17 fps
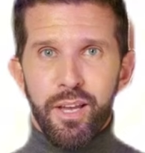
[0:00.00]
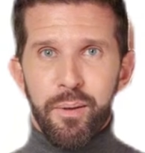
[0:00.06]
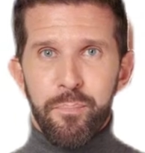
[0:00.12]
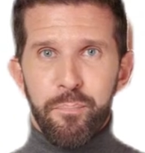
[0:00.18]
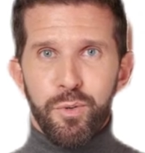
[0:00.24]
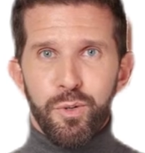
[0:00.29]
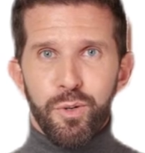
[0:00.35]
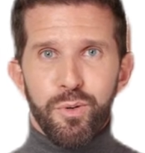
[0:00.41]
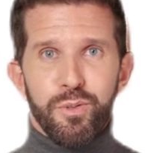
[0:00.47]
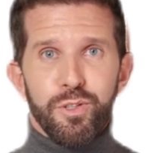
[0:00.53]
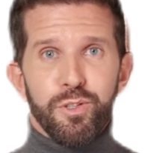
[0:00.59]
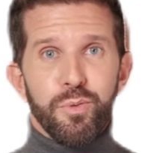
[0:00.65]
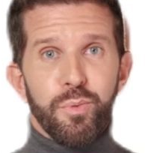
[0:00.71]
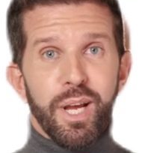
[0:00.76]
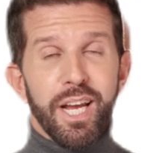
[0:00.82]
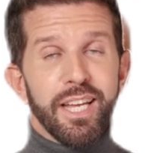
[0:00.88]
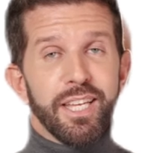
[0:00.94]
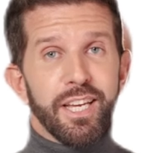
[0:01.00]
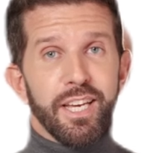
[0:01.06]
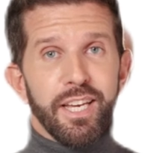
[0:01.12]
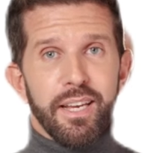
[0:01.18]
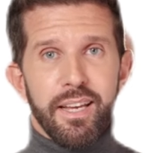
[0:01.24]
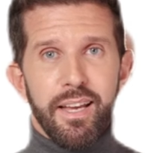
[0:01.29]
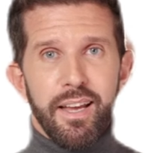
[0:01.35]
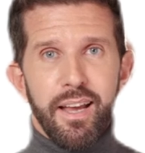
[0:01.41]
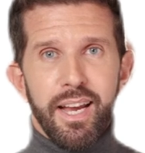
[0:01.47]
improves
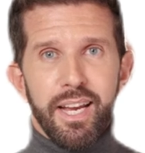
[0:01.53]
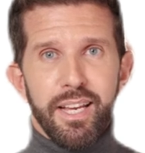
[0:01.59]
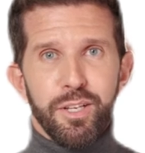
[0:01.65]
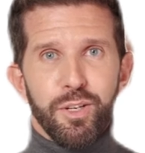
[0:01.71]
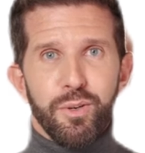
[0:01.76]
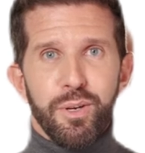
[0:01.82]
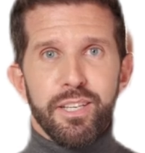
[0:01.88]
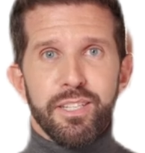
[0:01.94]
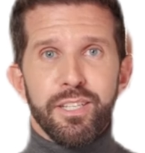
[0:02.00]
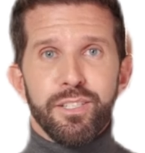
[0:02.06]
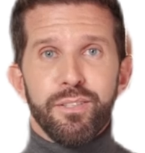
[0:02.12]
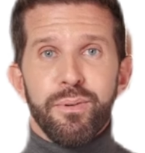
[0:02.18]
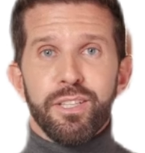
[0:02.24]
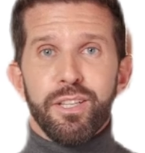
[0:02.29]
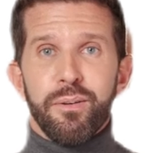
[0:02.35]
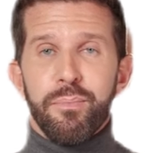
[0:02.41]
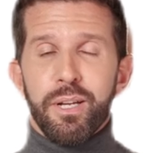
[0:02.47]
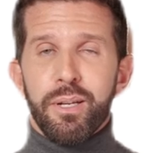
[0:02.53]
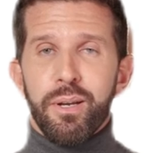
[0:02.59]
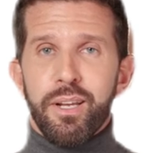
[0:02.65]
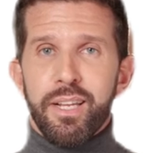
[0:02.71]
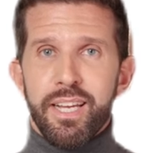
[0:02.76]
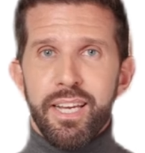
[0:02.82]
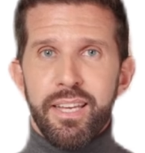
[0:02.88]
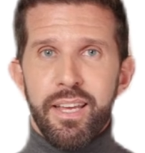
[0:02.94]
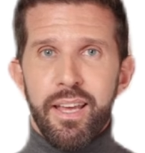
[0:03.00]
ranking, increases
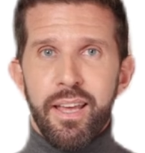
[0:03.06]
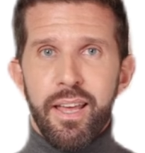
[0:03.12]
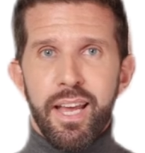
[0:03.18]
visibility,